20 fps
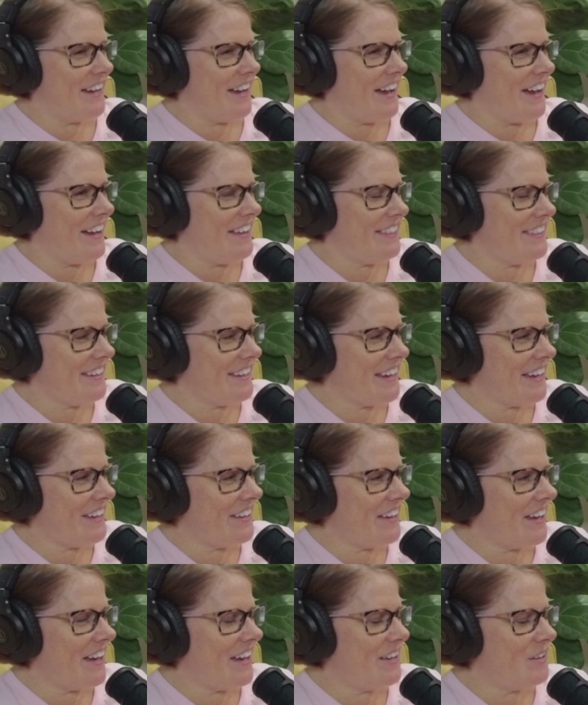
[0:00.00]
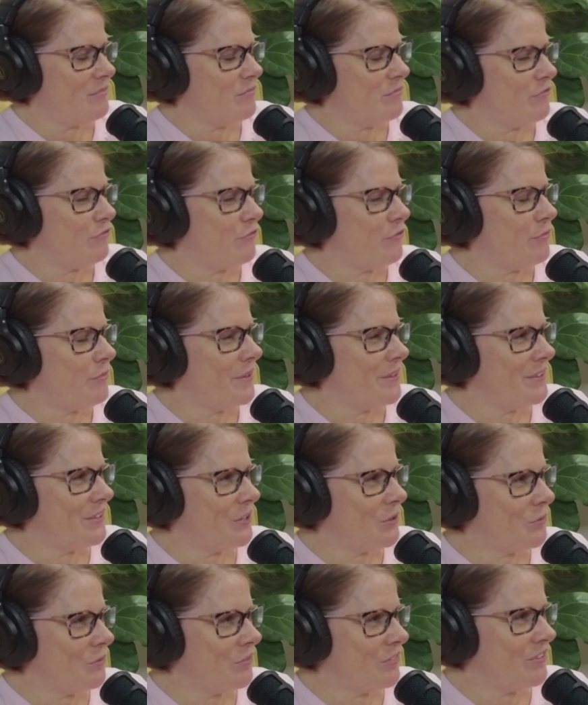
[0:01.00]
I think I'm
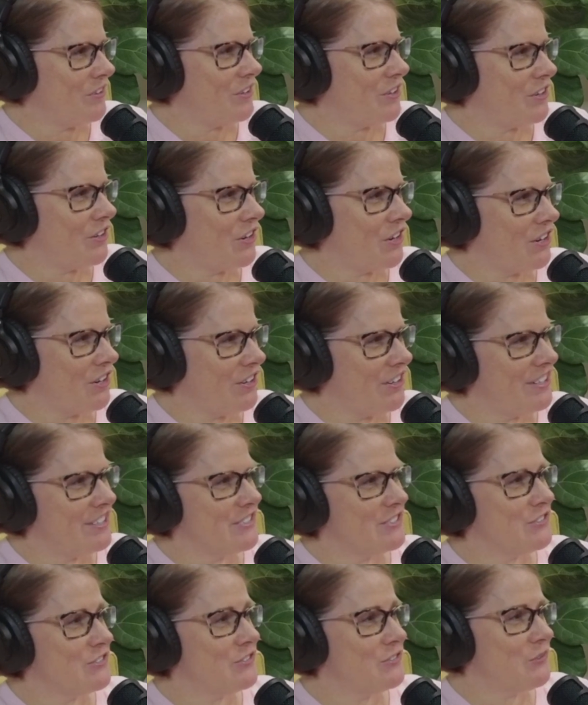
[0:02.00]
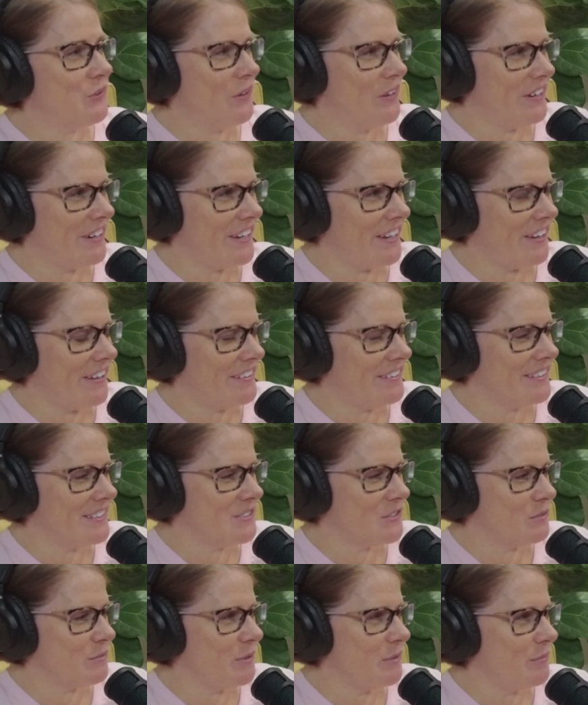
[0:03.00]
familiar with the current story on
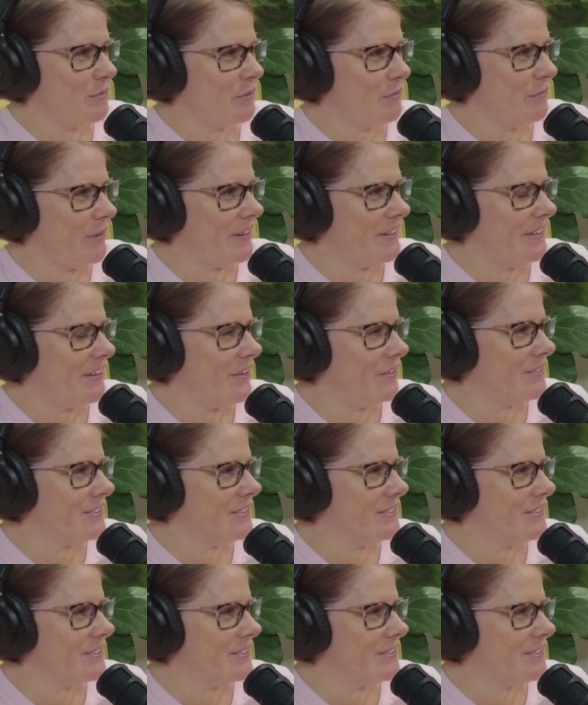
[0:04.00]
lizard people, but no, is